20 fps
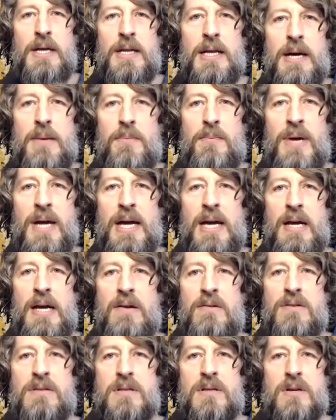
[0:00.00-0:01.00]
that
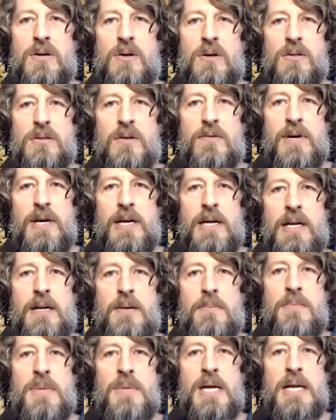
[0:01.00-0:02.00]
paves the
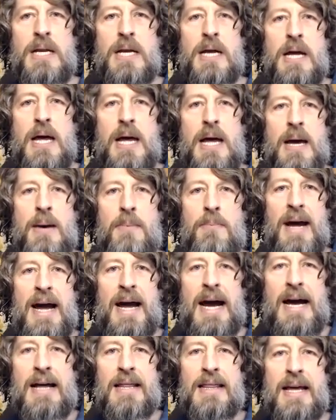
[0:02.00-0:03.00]
cultivated meat
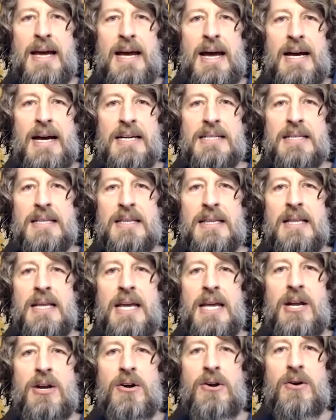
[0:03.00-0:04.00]
path as
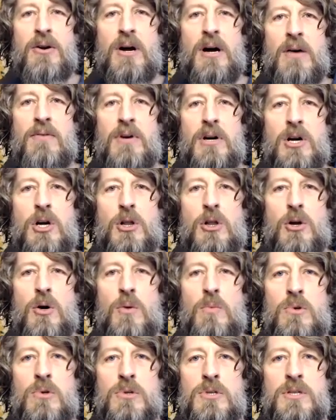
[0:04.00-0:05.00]
leader of a
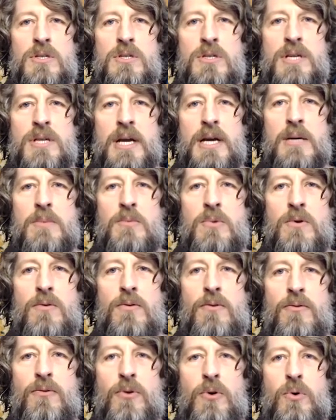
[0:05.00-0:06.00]
global sustainable
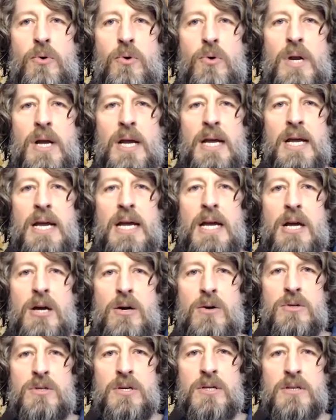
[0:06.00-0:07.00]
food
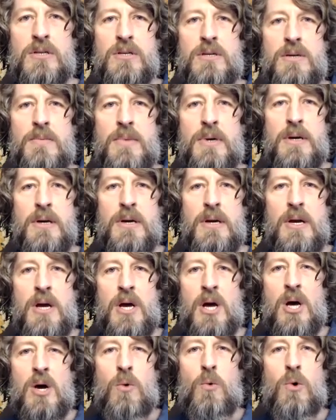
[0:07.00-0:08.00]
ecosystem,
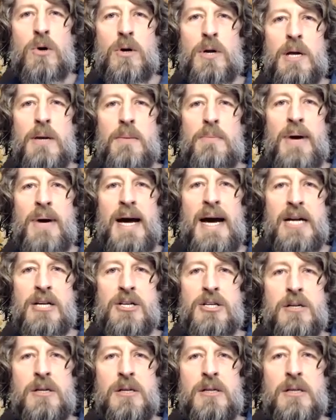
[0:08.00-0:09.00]
working
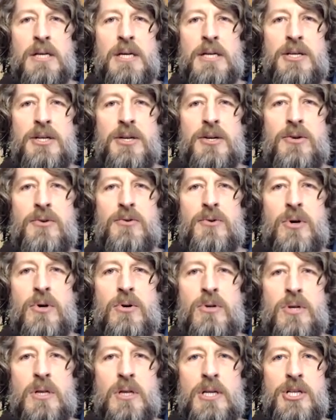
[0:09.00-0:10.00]
passionately to
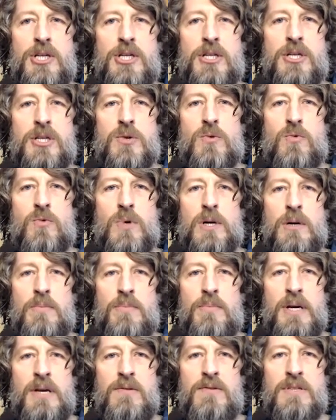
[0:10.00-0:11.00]
grow delicious real
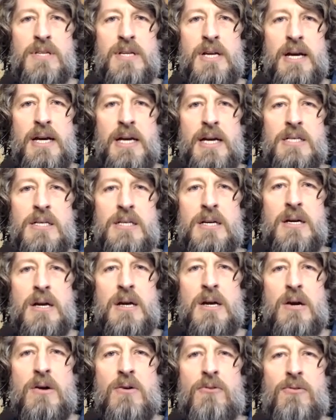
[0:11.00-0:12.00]
beef steaks
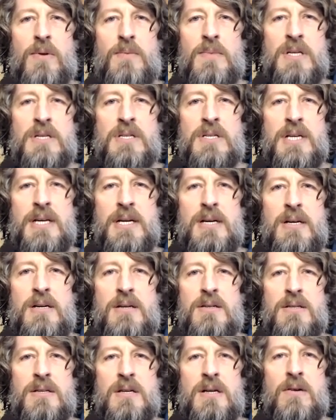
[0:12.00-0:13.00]
from the
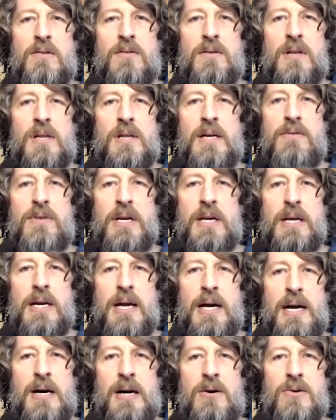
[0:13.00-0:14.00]
cells of living
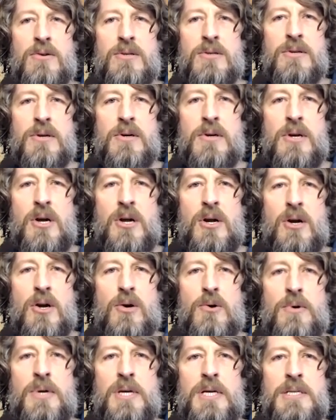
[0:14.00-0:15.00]
cows.
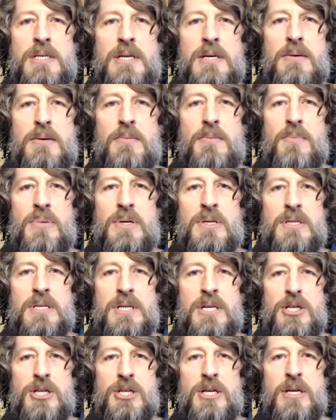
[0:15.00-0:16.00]
Her recent
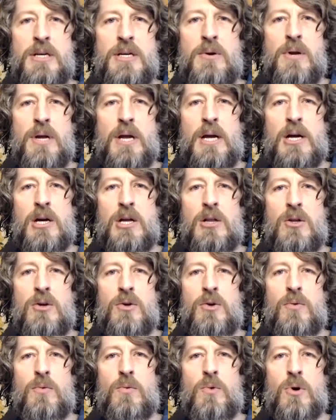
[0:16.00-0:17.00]
position
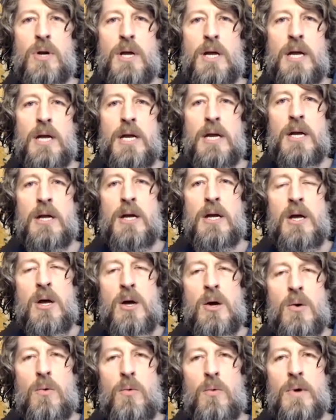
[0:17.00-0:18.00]
include working
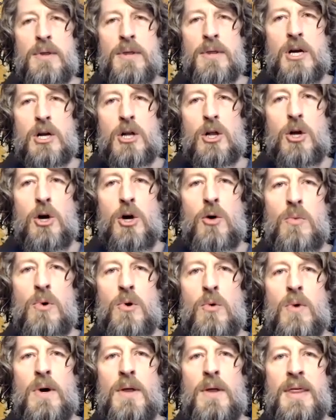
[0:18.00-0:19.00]
with the
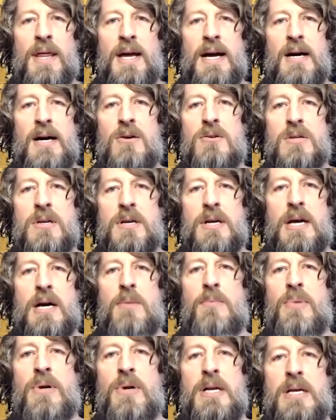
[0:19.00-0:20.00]
global one thousand
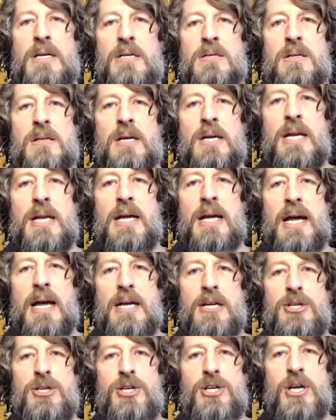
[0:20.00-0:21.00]
companies, leading
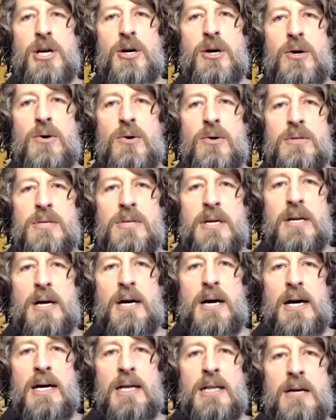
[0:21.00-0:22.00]
N G Os and
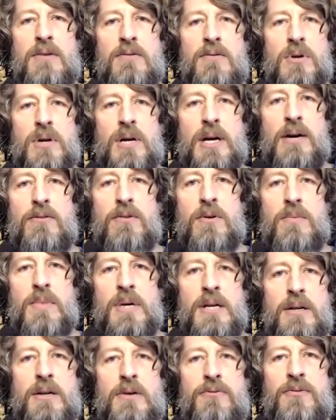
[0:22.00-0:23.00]
high-level
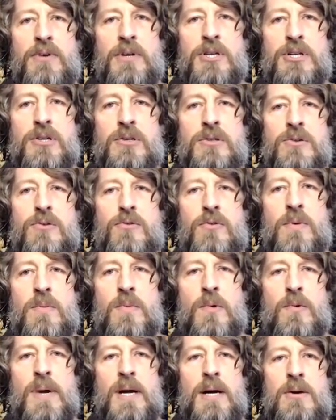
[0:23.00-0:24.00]
government officials from
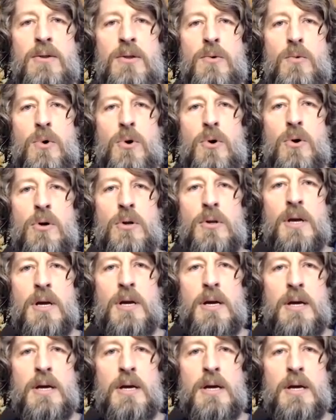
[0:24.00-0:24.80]
around the world,